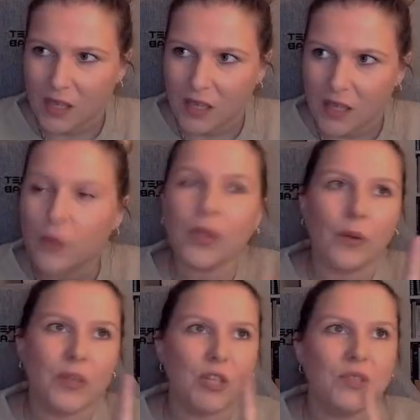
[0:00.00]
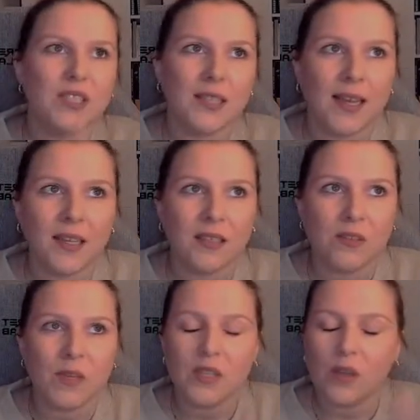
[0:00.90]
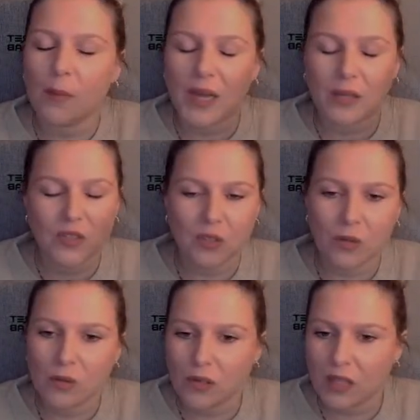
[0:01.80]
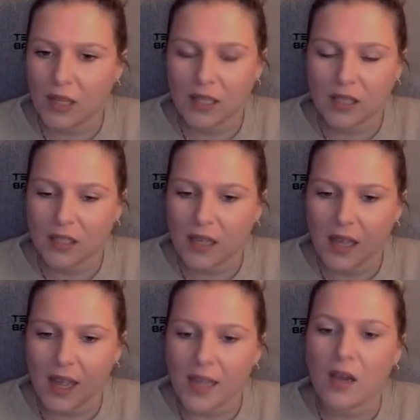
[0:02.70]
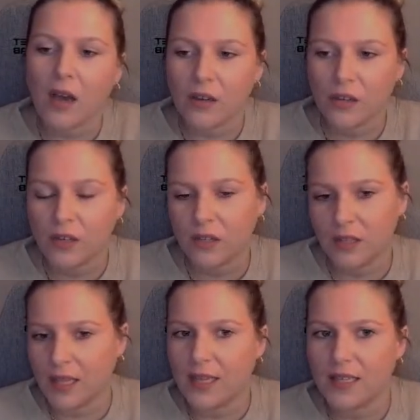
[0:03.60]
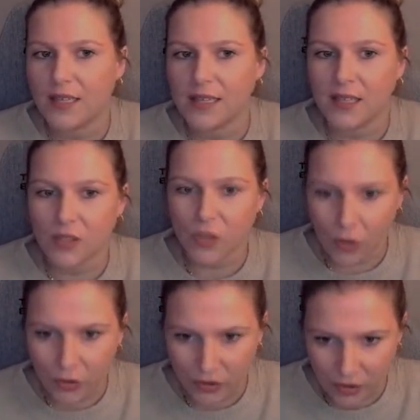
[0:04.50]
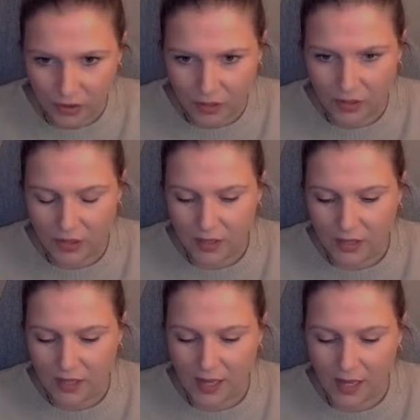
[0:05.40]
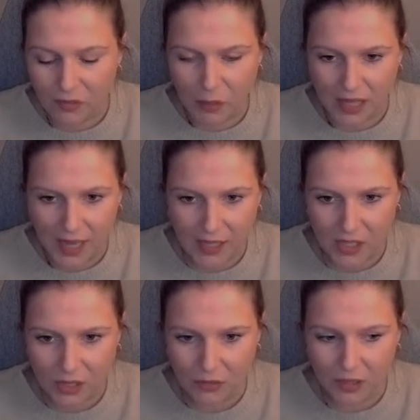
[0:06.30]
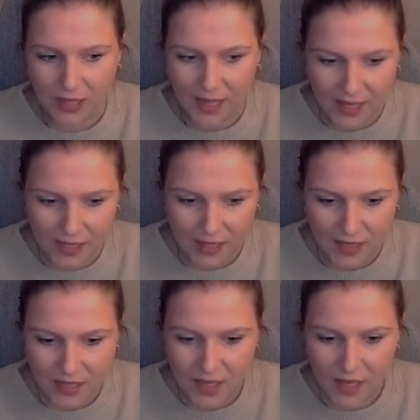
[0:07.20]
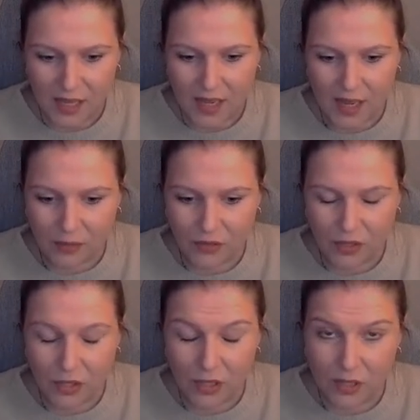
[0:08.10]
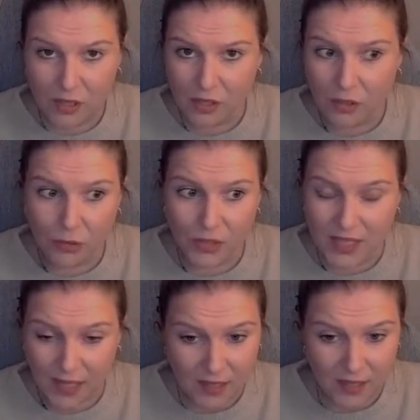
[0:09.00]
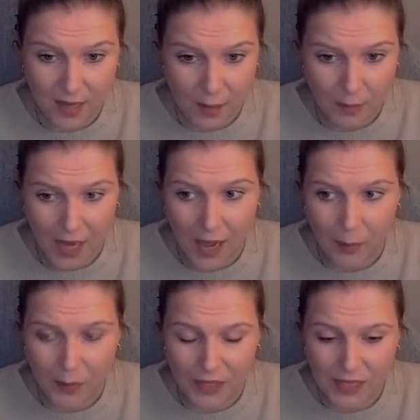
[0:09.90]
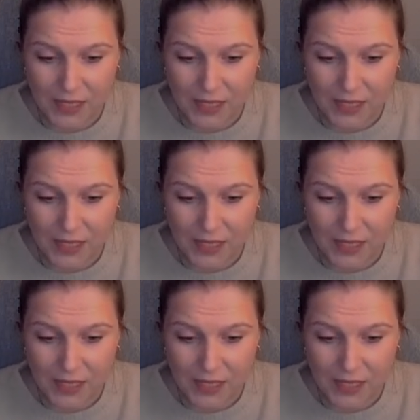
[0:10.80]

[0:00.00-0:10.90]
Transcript: Oh no, she was lying to me about, so like, I caught her on lies, and I told her like, I've been catching you on lies after the second time it happened,